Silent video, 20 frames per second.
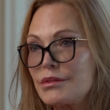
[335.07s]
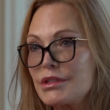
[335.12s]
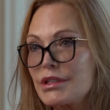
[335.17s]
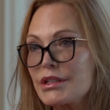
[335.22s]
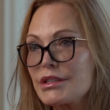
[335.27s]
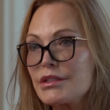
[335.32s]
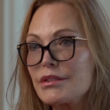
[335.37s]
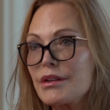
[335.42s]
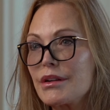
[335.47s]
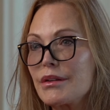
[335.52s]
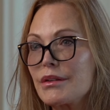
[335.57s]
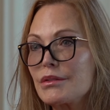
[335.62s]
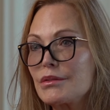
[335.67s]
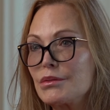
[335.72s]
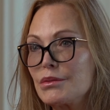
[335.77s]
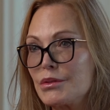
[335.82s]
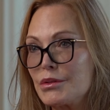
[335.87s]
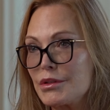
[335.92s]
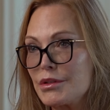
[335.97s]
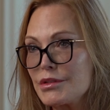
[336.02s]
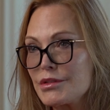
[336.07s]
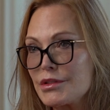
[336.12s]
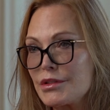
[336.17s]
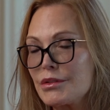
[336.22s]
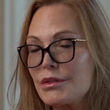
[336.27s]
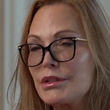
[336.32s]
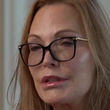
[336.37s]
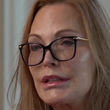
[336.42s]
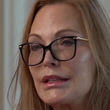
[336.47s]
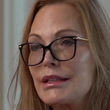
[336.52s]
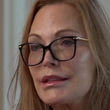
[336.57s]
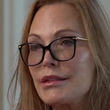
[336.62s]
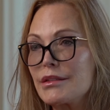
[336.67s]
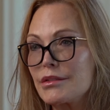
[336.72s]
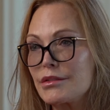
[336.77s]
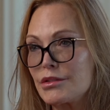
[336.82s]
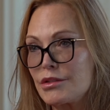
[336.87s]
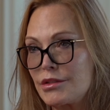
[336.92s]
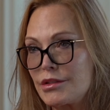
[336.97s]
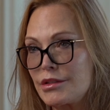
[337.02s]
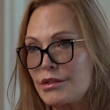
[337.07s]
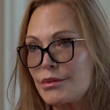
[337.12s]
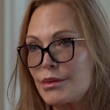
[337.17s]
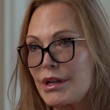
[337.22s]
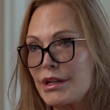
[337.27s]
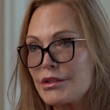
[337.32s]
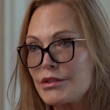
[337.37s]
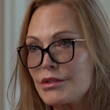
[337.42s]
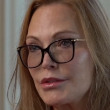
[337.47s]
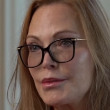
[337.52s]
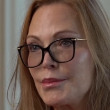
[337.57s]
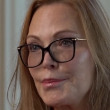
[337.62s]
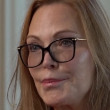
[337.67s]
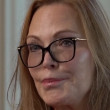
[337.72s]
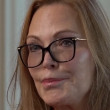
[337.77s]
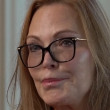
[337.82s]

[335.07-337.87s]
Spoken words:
Dr. Eric Lohr is currently the director.